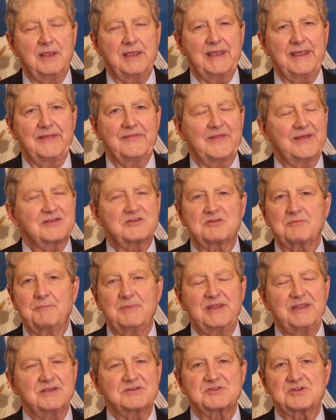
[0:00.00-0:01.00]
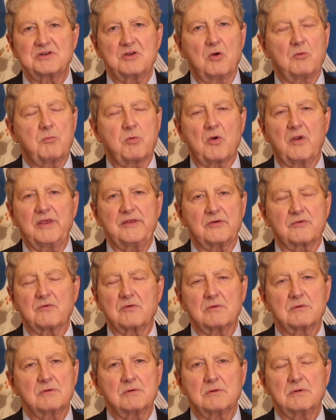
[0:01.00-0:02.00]
And that to me is a
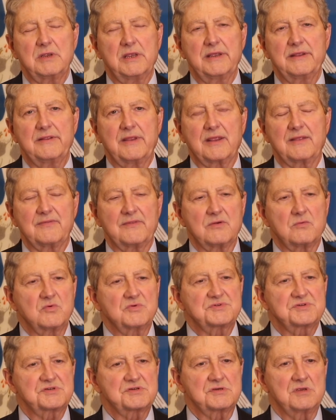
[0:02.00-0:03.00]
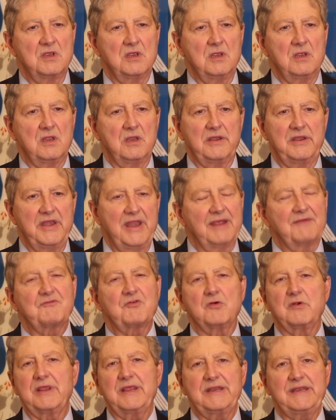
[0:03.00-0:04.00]
no-brainer. And there was
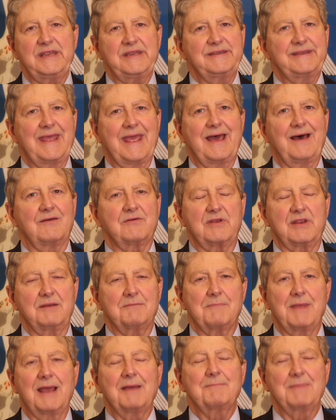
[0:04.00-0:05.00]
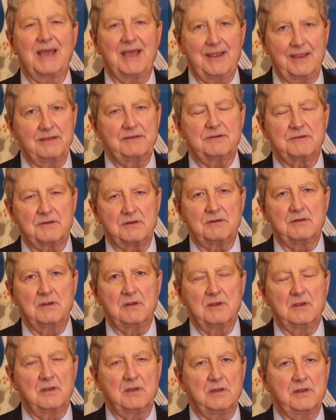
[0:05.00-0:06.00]
never any doubt in my mind
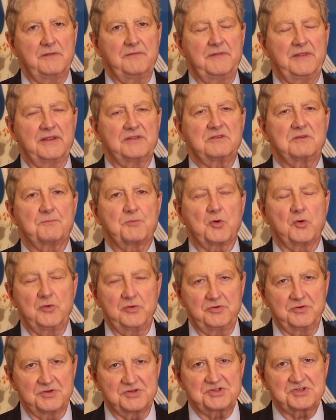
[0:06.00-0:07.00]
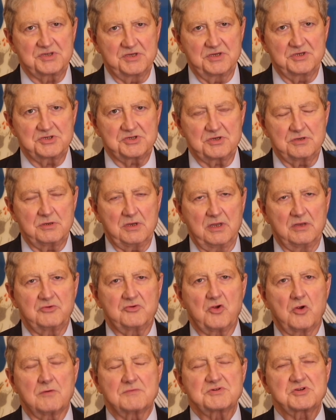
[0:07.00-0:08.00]
that the prudent decision in
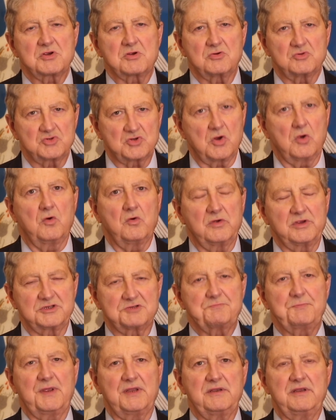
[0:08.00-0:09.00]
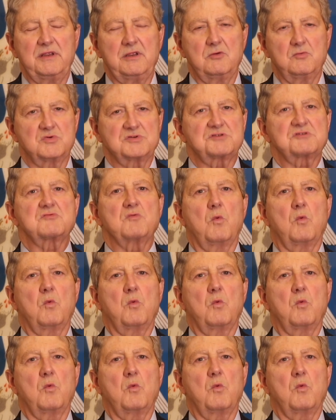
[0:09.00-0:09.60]
terms of controlling spending was to